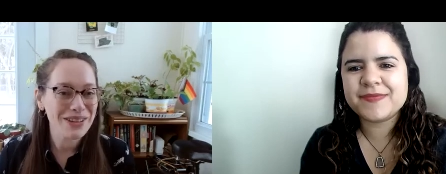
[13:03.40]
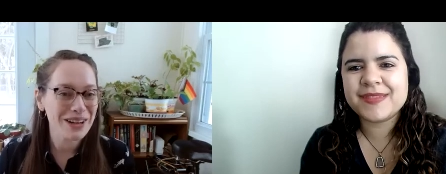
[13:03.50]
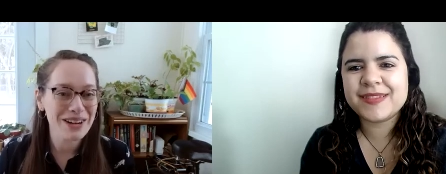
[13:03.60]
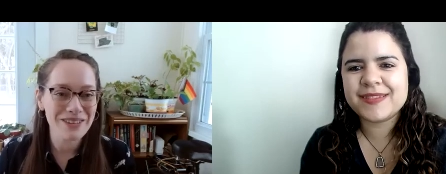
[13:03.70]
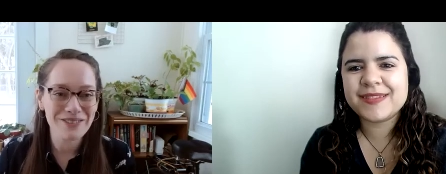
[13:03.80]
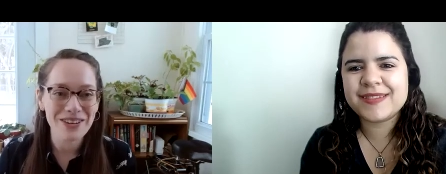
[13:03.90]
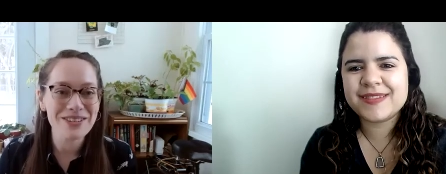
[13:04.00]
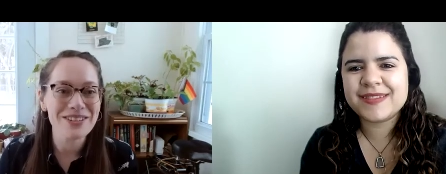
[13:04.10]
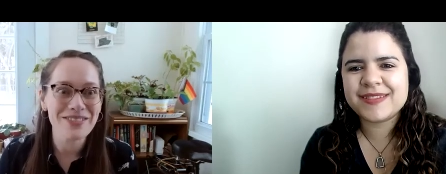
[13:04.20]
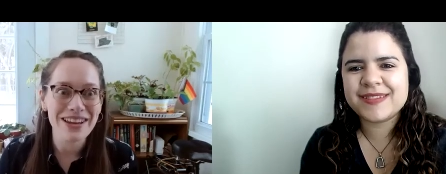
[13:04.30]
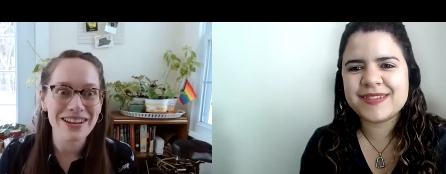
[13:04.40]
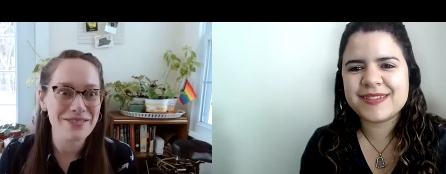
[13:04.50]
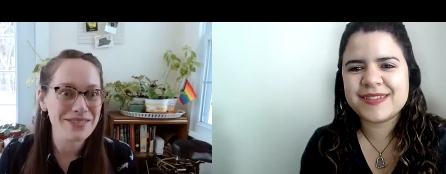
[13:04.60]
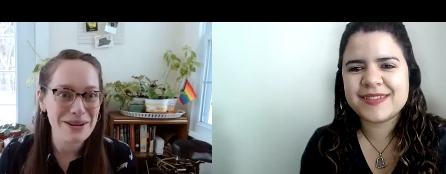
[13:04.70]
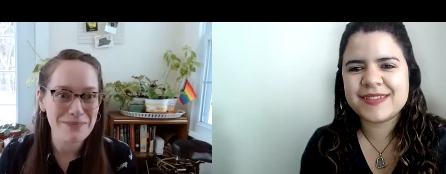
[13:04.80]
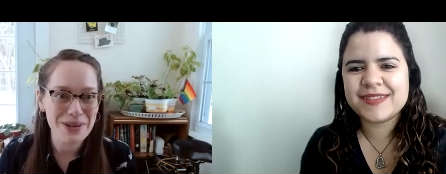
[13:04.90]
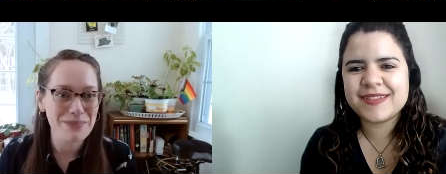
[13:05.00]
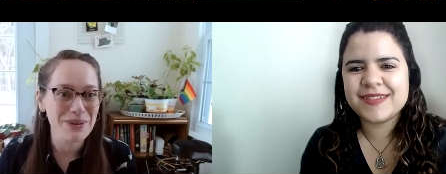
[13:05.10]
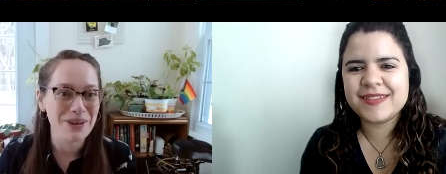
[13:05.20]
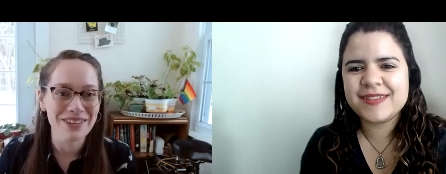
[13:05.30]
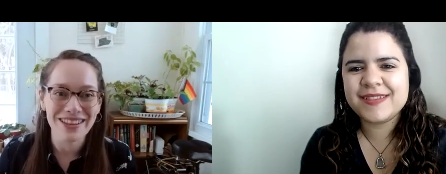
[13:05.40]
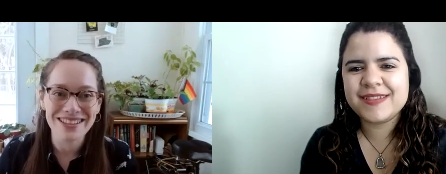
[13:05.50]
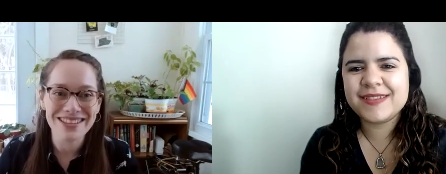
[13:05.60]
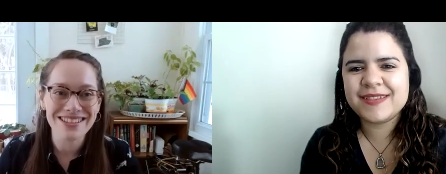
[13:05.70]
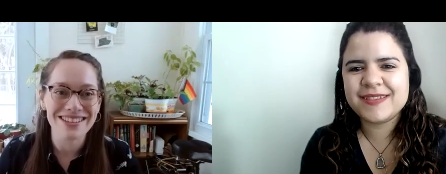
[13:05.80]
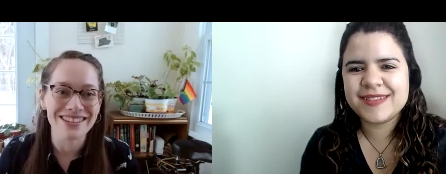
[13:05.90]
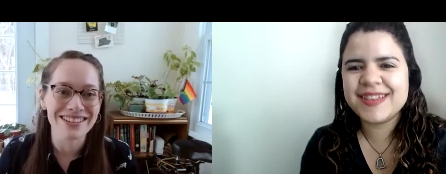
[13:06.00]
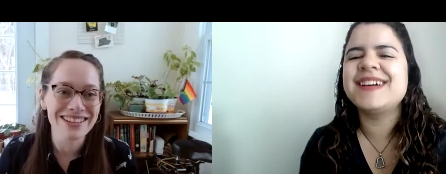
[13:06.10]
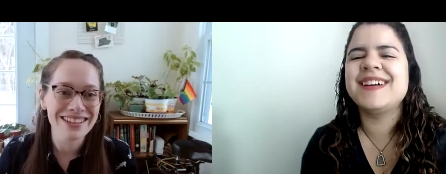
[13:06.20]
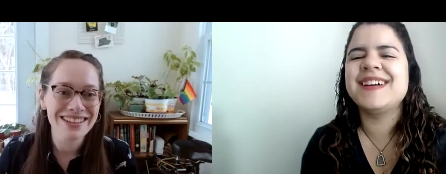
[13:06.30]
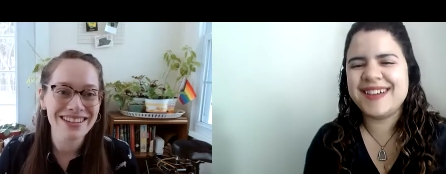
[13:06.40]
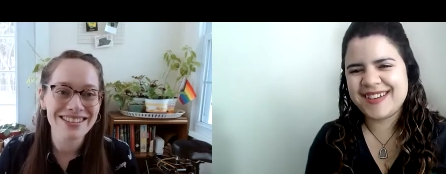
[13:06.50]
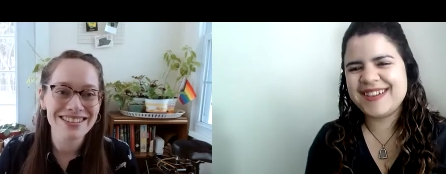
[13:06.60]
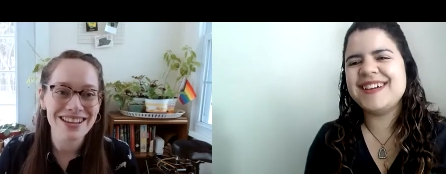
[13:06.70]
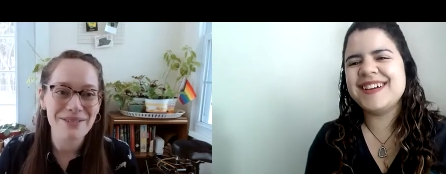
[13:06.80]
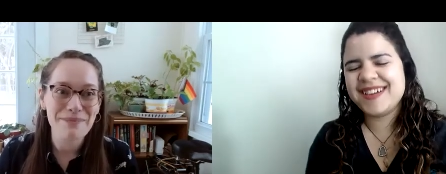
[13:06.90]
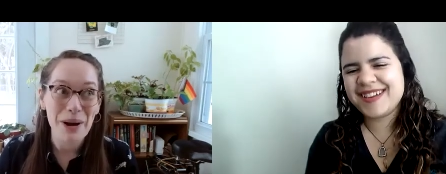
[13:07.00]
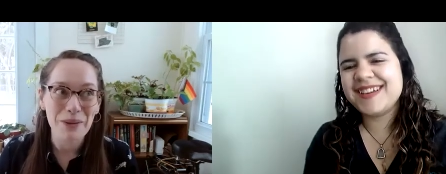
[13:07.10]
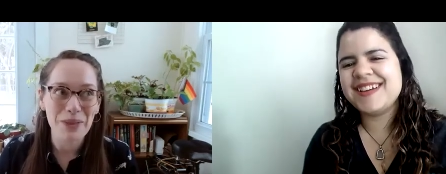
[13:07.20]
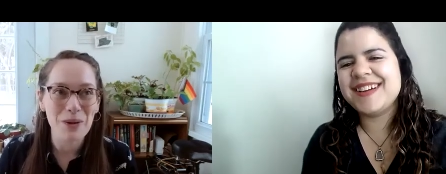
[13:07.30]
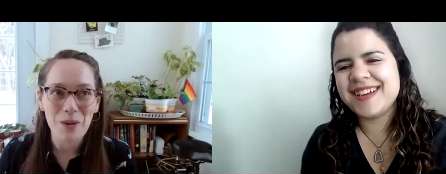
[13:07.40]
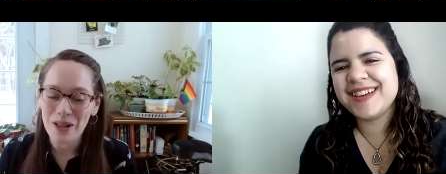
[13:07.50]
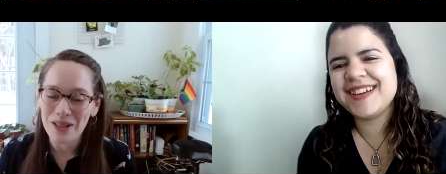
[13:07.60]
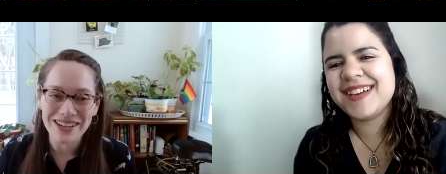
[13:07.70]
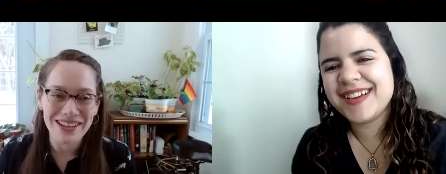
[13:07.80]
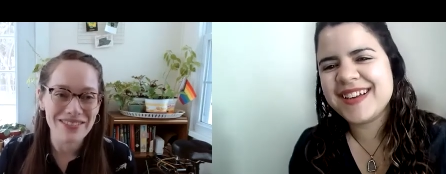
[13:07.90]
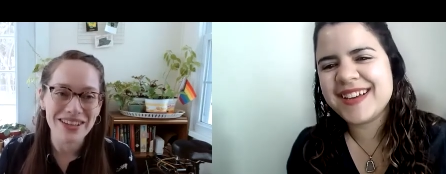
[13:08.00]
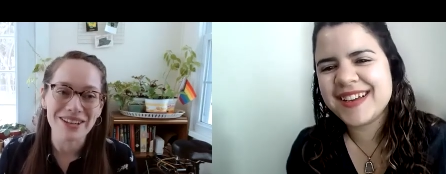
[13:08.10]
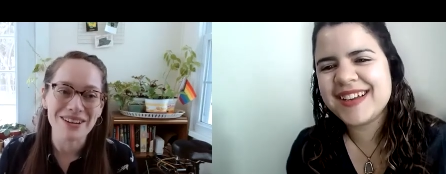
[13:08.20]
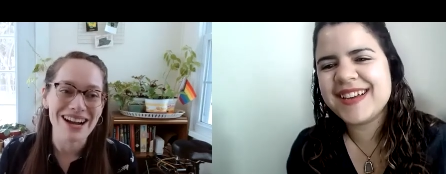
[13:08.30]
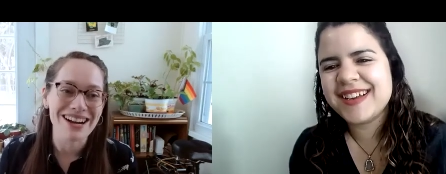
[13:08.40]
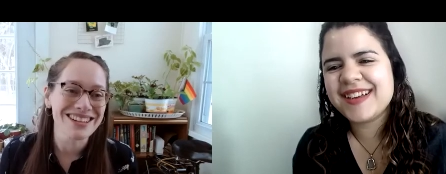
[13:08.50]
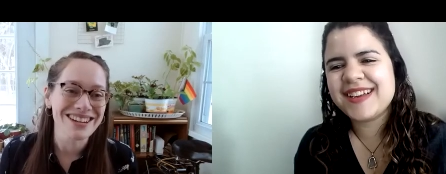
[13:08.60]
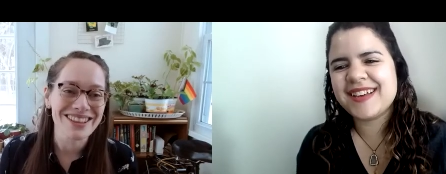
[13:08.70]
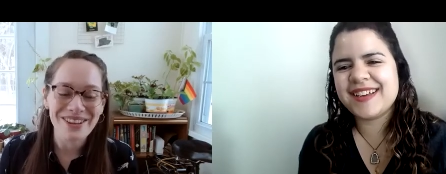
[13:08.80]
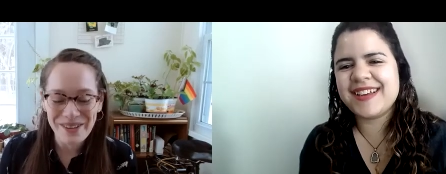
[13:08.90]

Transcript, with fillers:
Speaker 1: your uh, first event of 10 people, that's still it's about the quality of the interaction, not the